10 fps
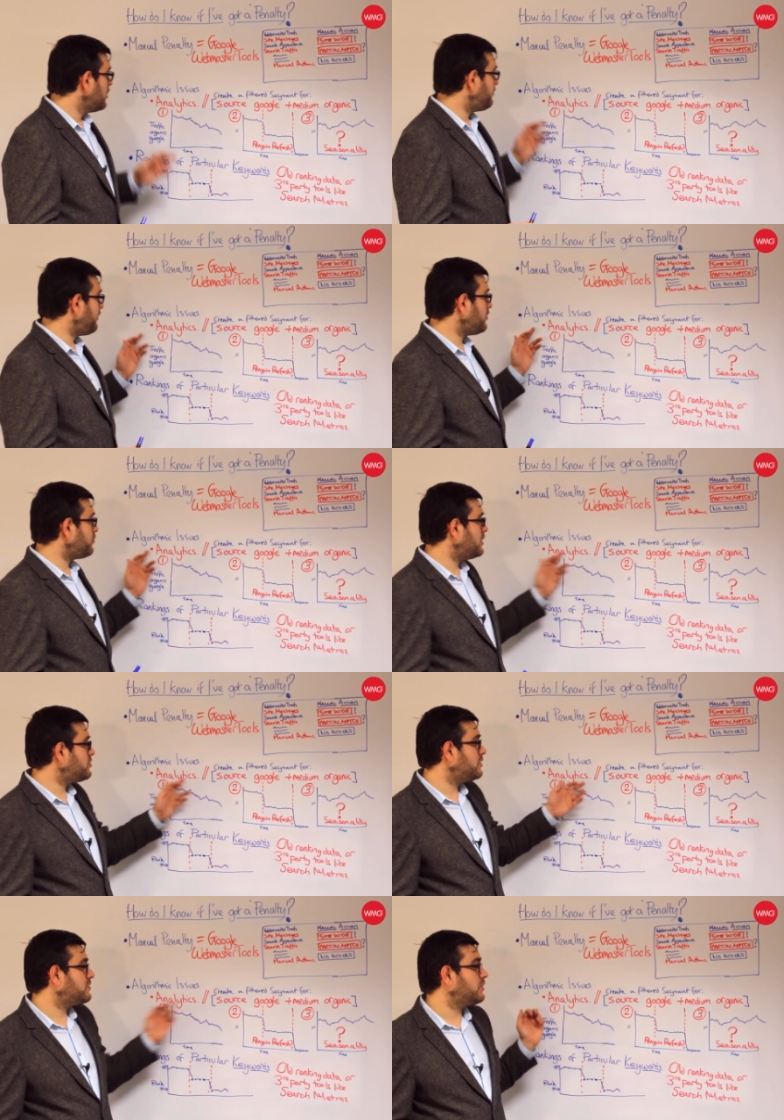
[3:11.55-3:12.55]
The first one
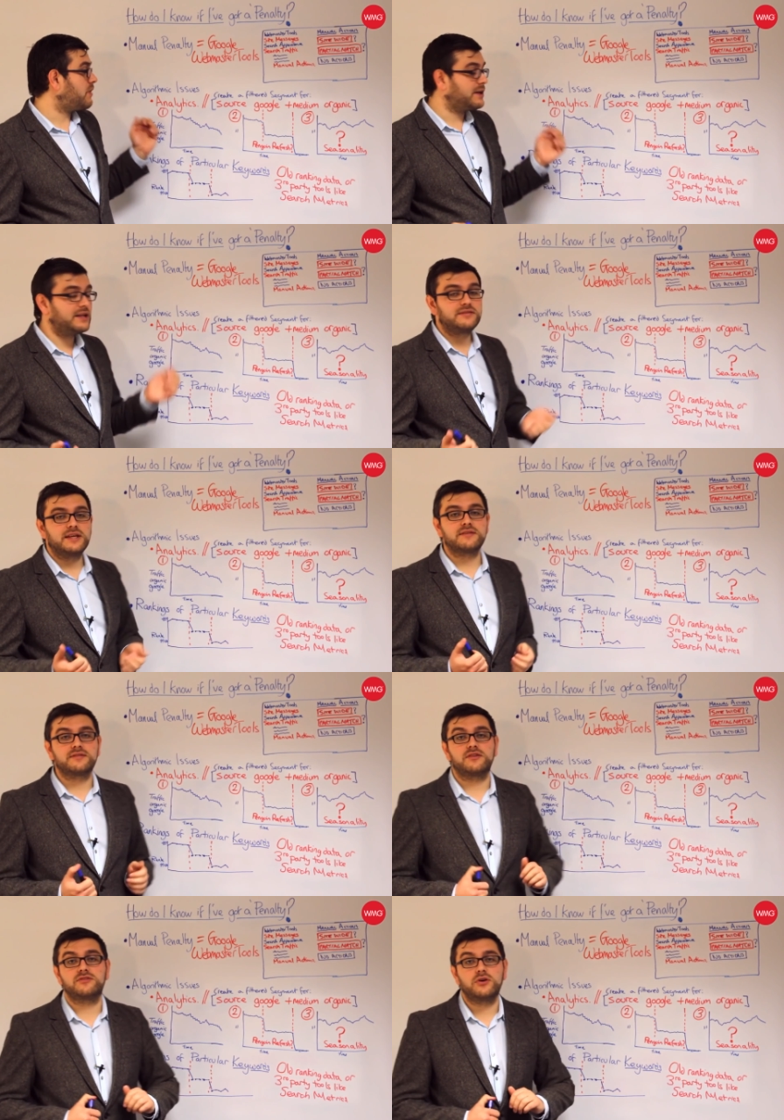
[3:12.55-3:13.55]
is using your
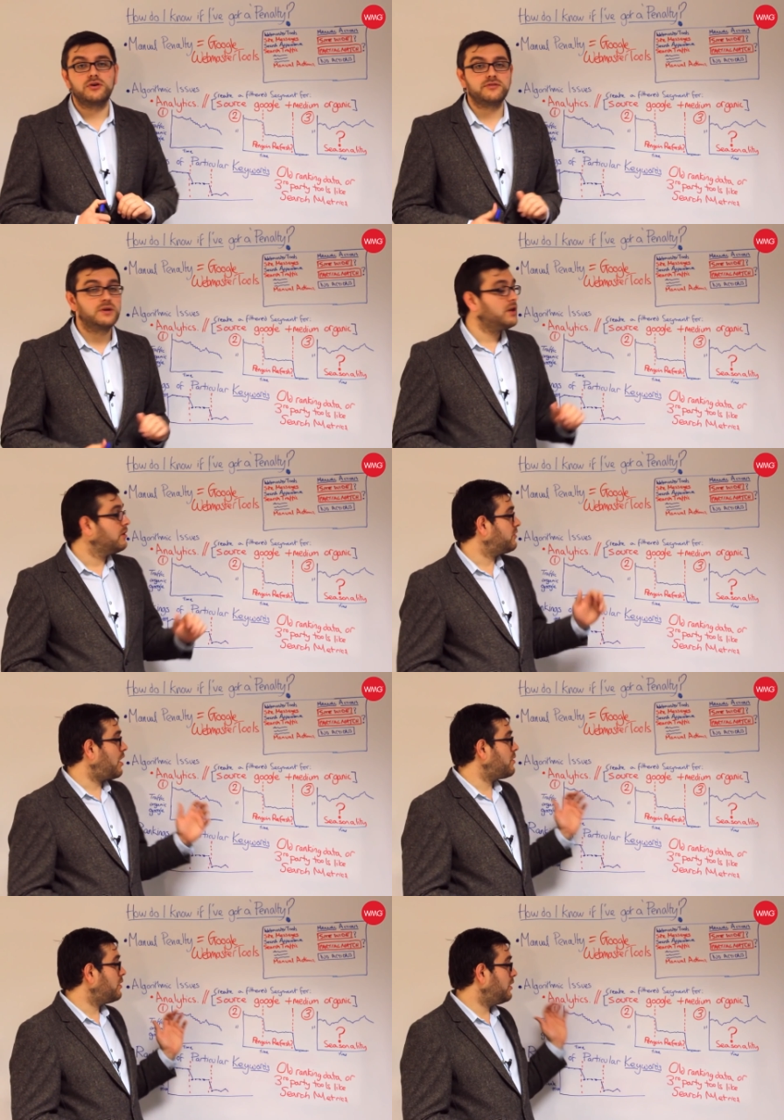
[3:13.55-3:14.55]
analytics source.
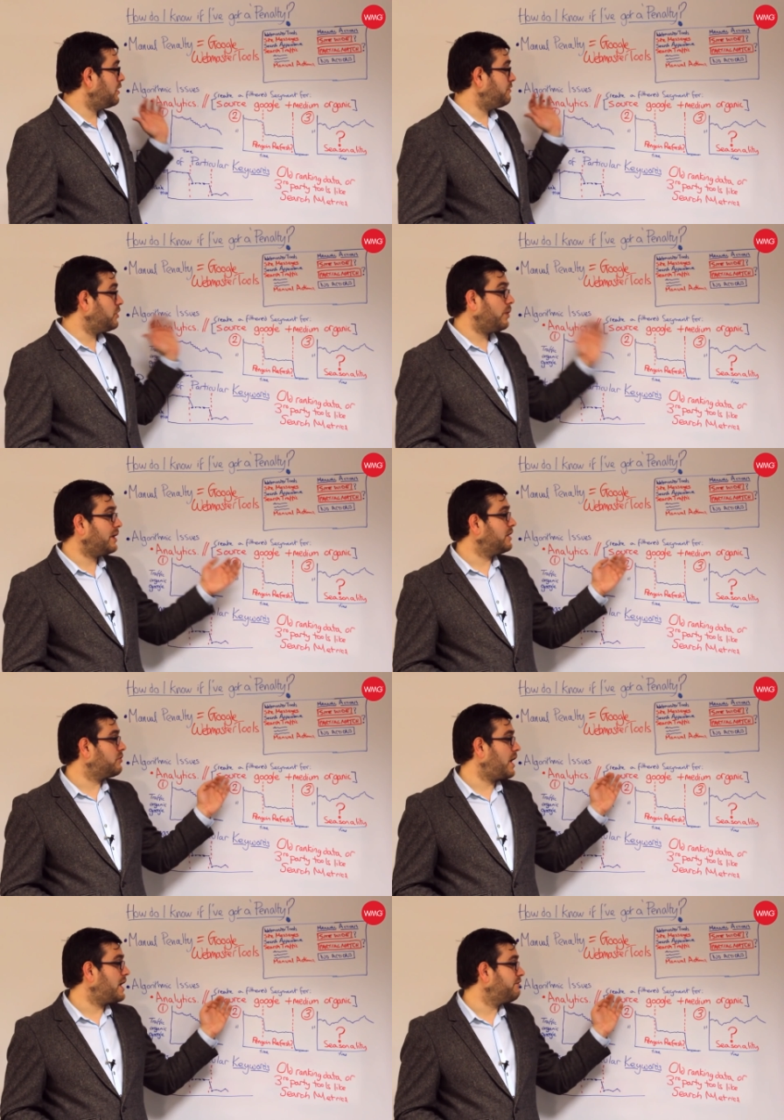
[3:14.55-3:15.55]
So if you quickly
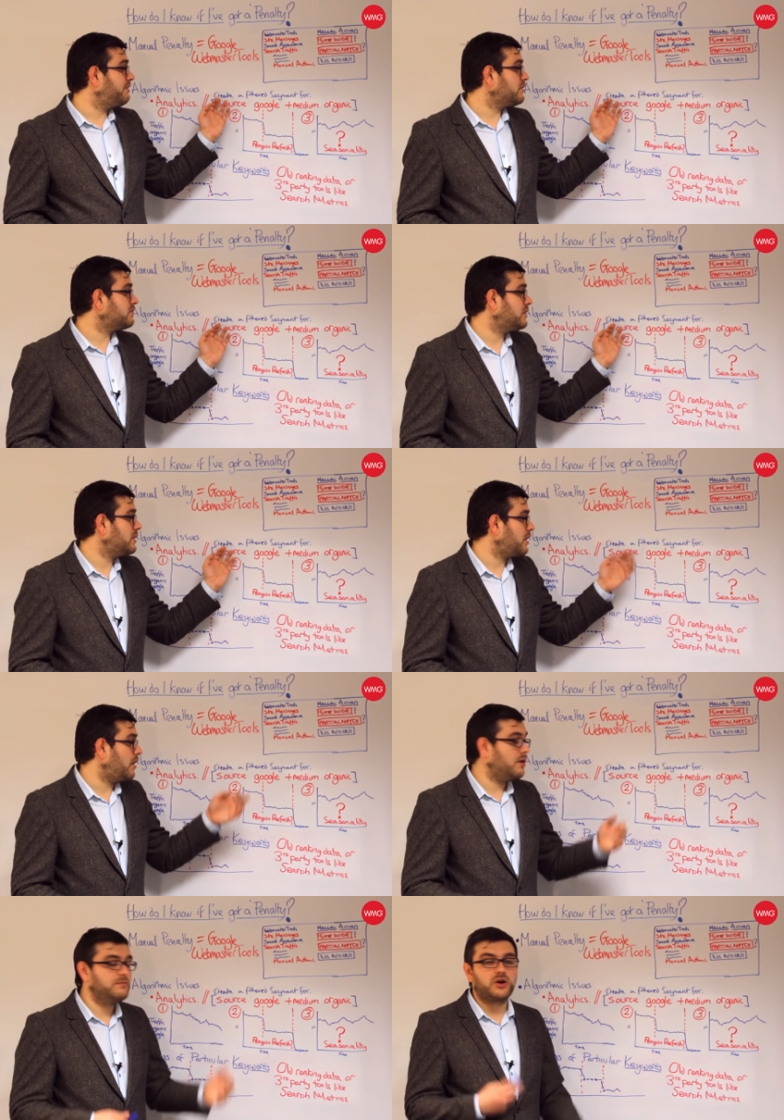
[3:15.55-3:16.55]
create a filter,
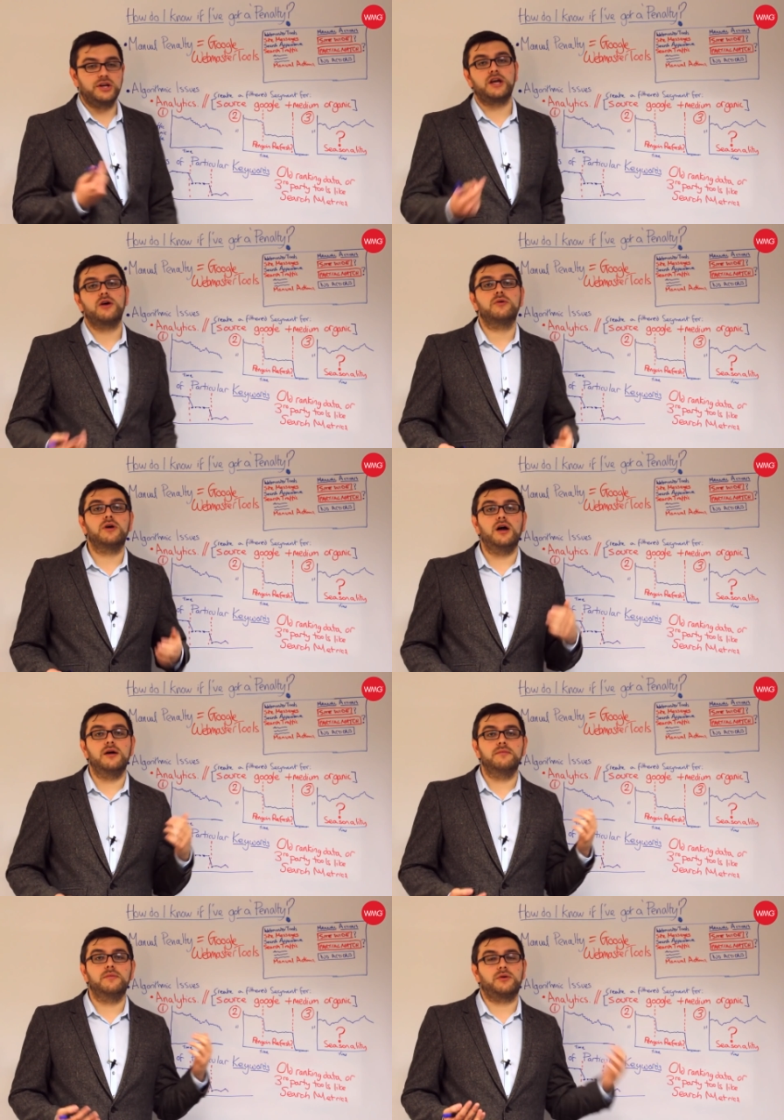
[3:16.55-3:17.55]
I'm not going to
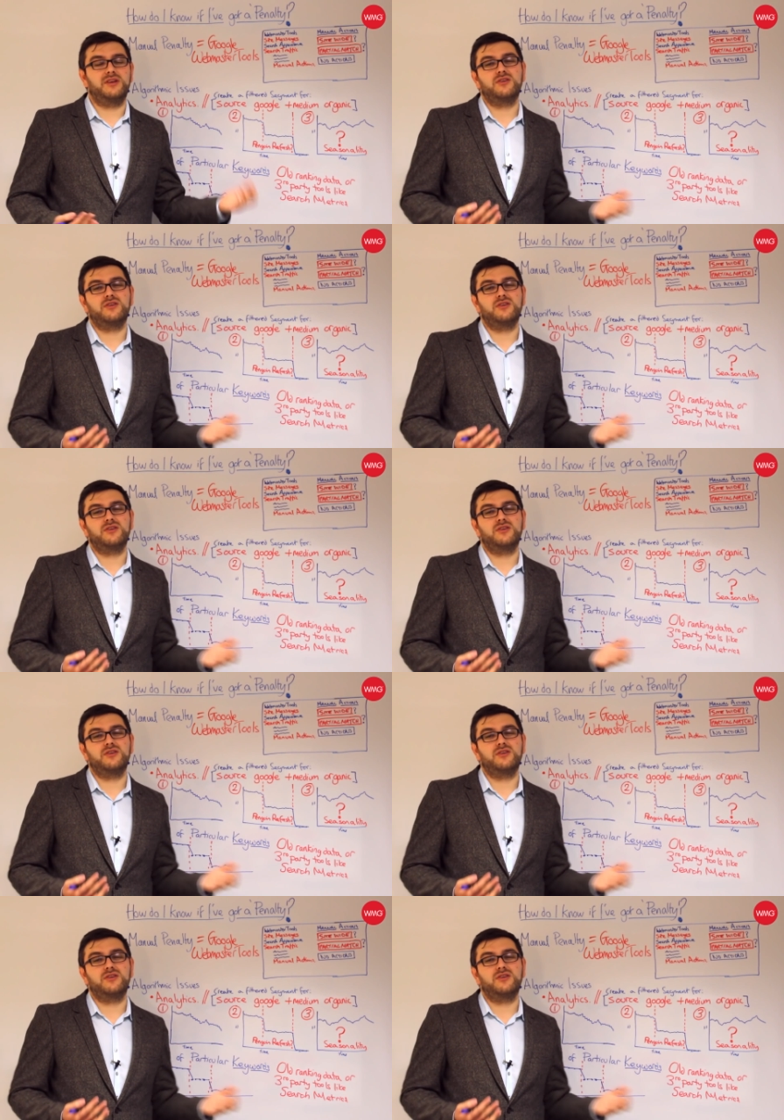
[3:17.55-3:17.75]
go,